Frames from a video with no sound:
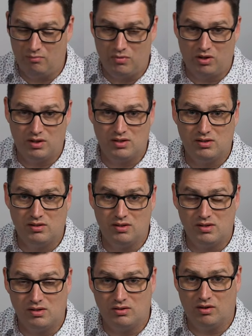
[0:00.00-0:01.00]

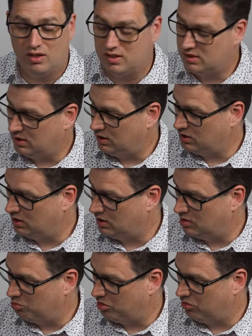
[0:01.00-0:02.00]
monitors and docking
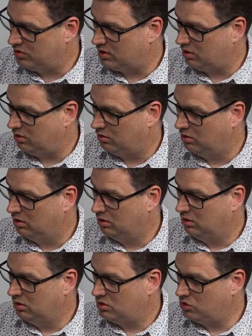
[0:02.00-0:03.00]
stations, but also
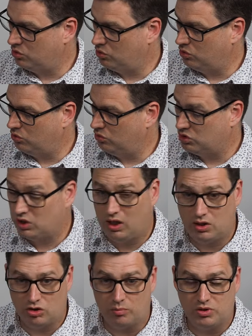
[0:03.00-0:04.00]
to
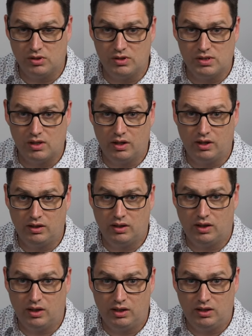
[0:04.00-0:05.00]
charge options like
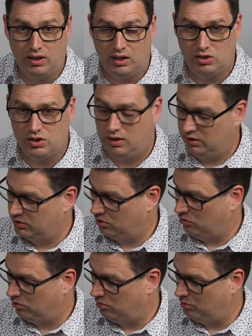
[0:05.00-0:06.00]
a car charger
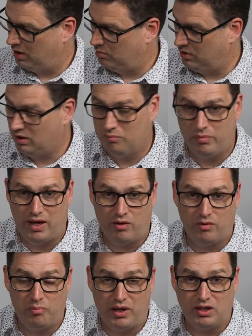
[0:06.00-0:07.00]
or maybe a
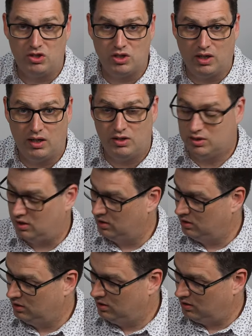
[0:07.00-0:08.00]
battery pack charger
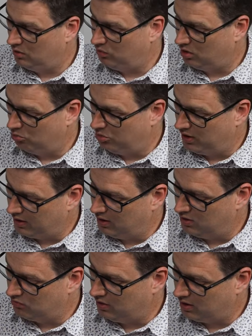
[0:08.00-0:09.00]
that we could plug
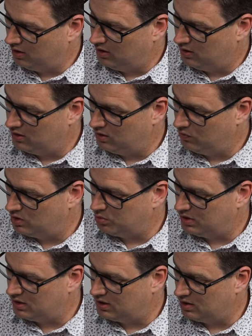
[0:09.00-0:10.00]
in directly into the
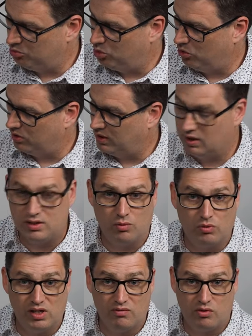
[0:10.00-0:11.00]
USB-C port there. So
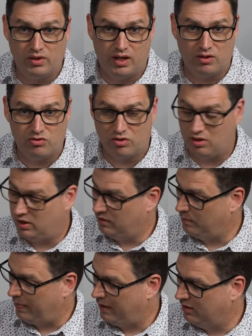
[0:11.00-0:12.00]
we'll give all that a
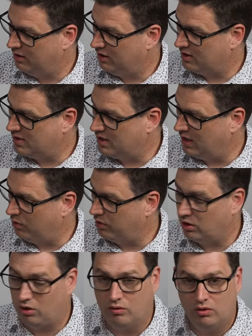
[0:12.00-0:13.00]
try and see how we
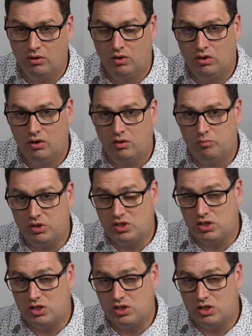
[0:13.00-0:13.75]
go. But